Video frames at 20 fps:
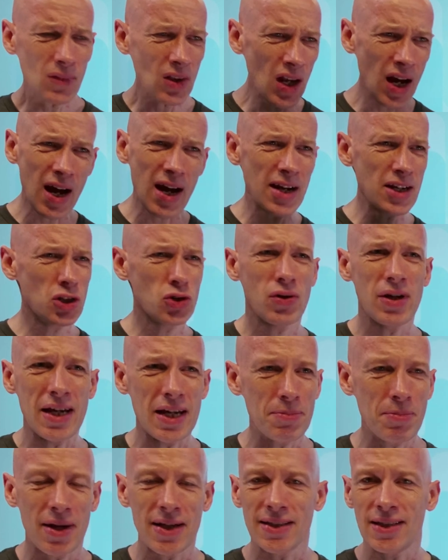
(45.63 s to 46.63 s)
I
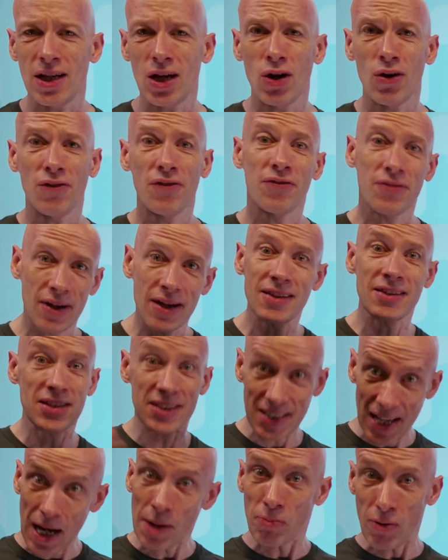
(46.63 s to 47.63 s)
treated myself to
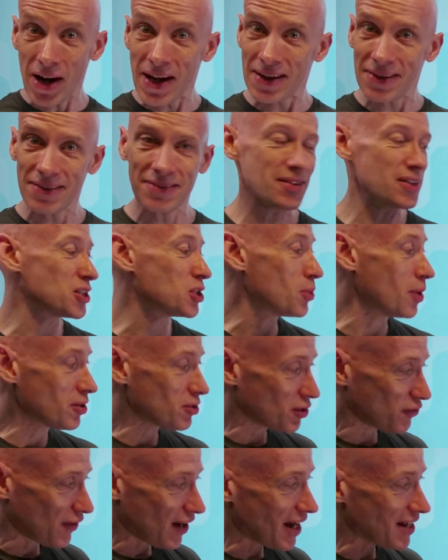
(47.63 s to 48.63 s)
celebrate the two
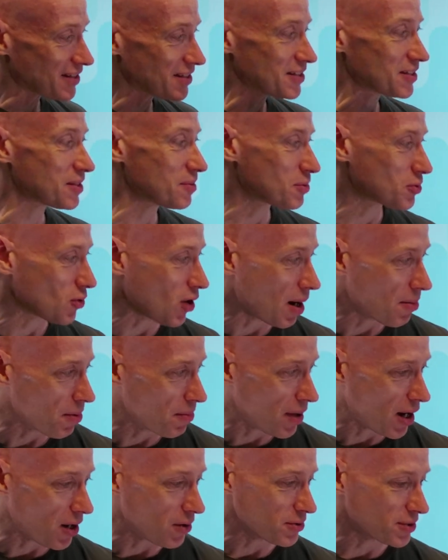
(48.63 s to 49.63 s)
hundred thousand subscriber
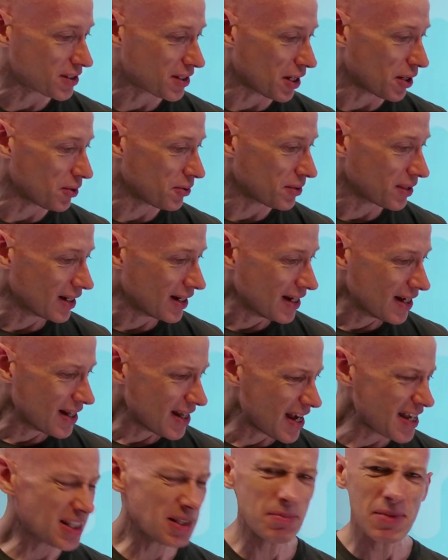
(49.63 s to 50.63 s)
milestone.
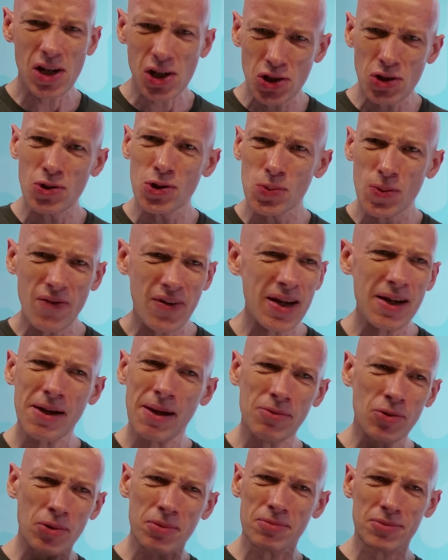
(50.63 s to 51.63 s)
There's some issues with it.
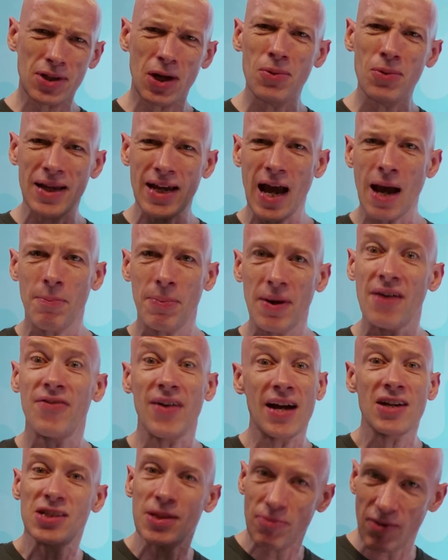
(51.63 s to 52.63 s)
I'm not totally happy. I
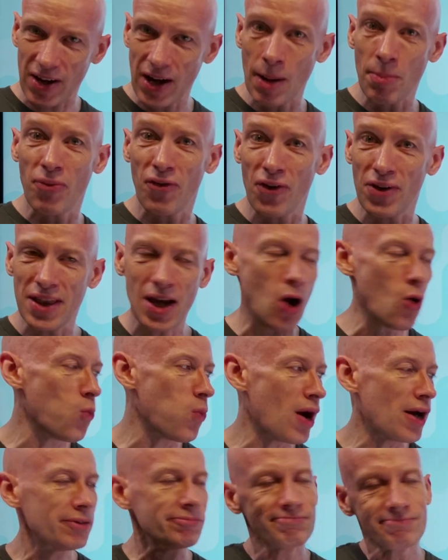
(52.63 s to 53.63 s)
think, actually think I prefer the old
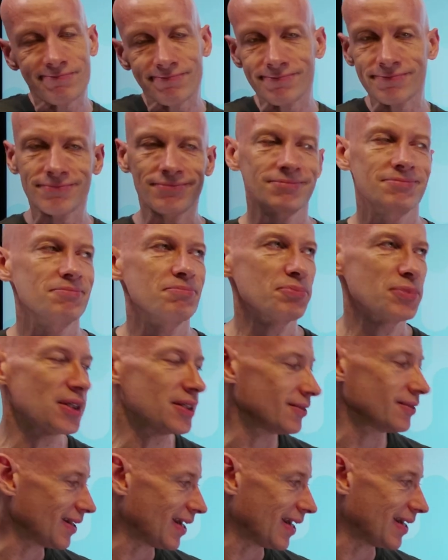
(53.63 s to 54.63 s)
one,
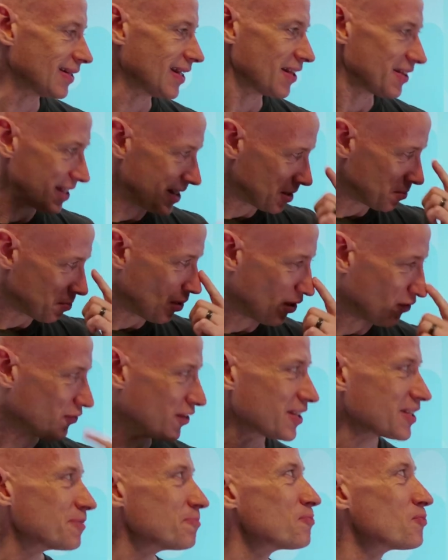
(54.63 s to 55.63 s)
but hey, nothing's
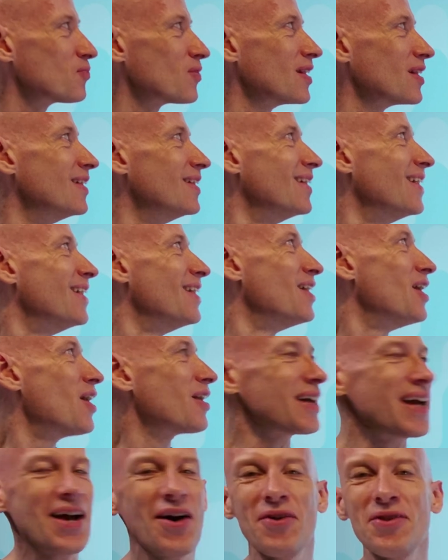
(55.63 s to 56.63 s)
perfect.
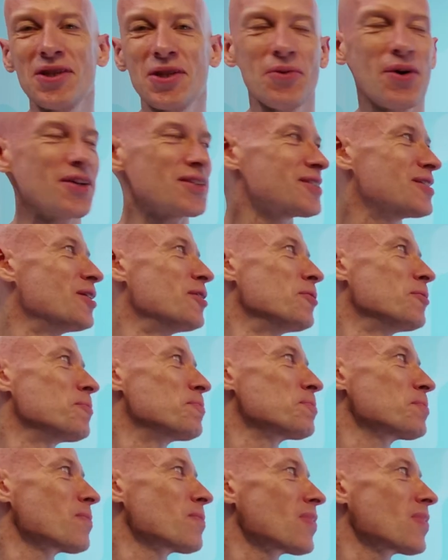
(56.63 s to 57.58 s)
Okay, on to what's new.